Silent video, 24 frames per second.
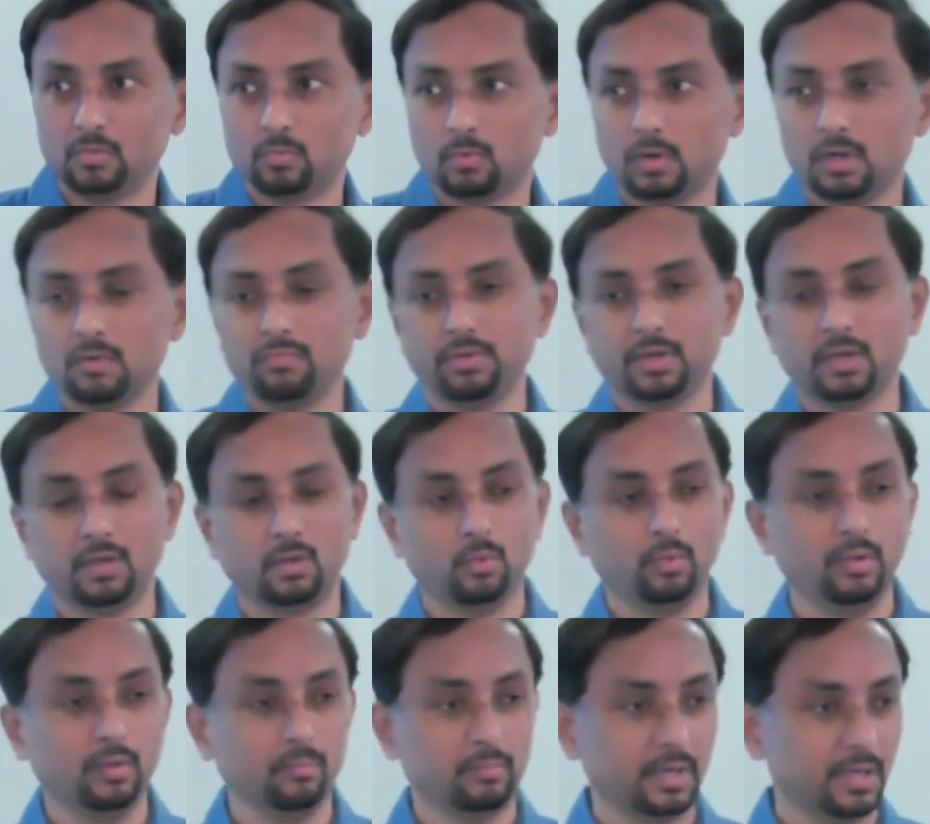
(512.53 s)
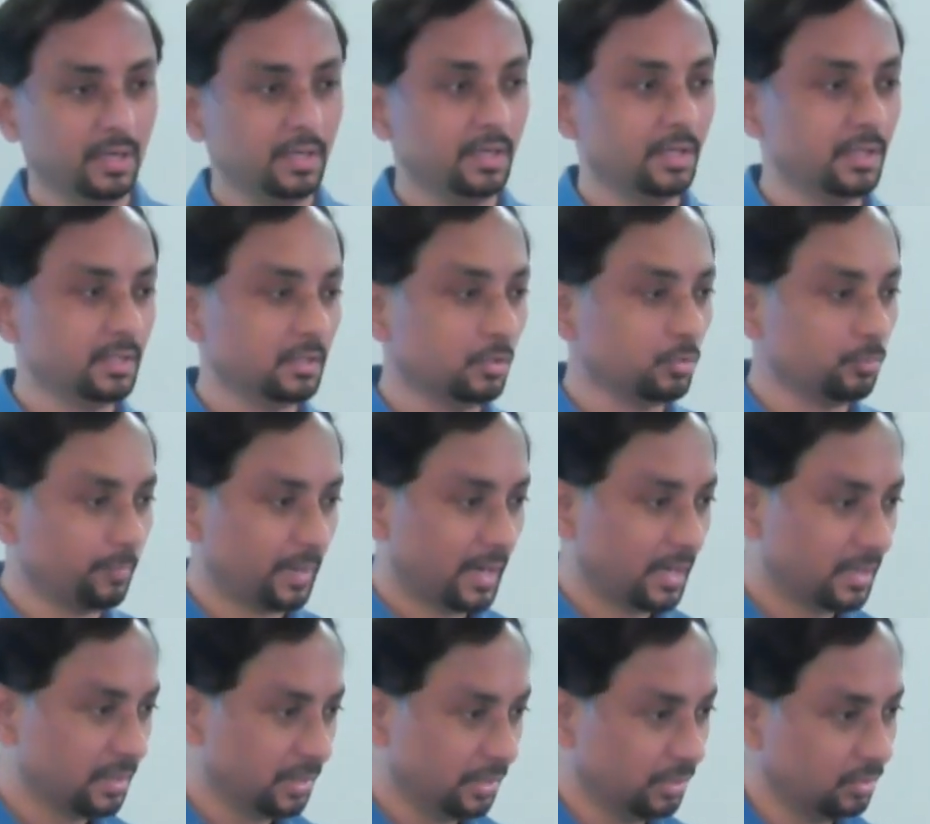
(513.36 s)
What we are doing, meditation is
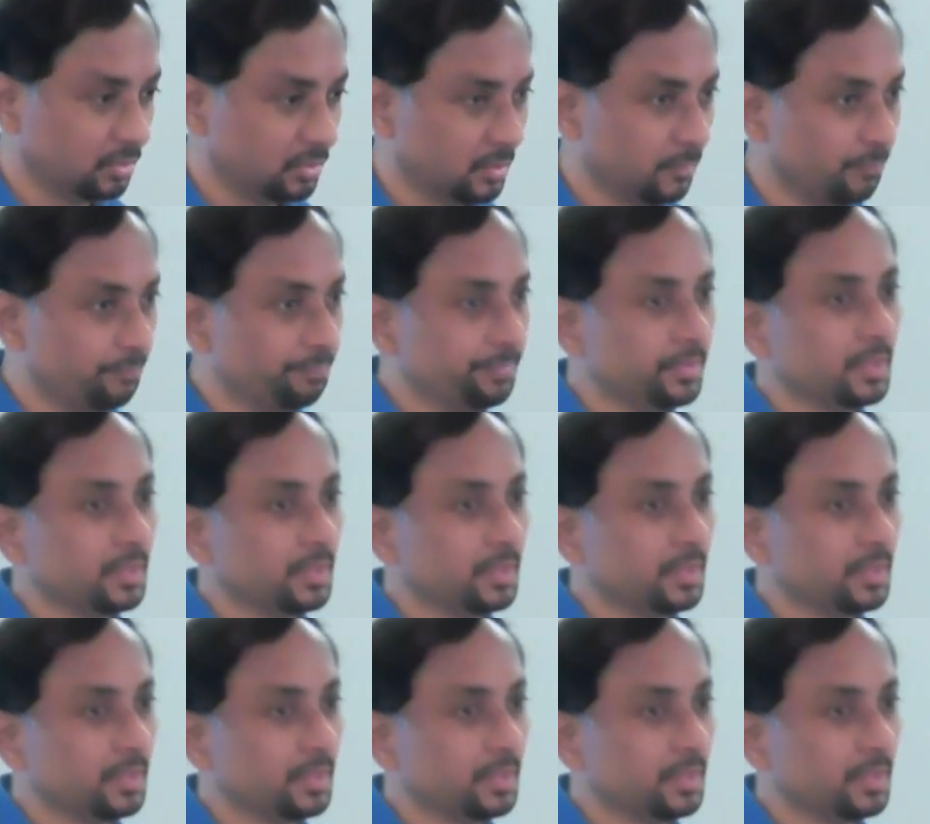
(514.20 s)
practice.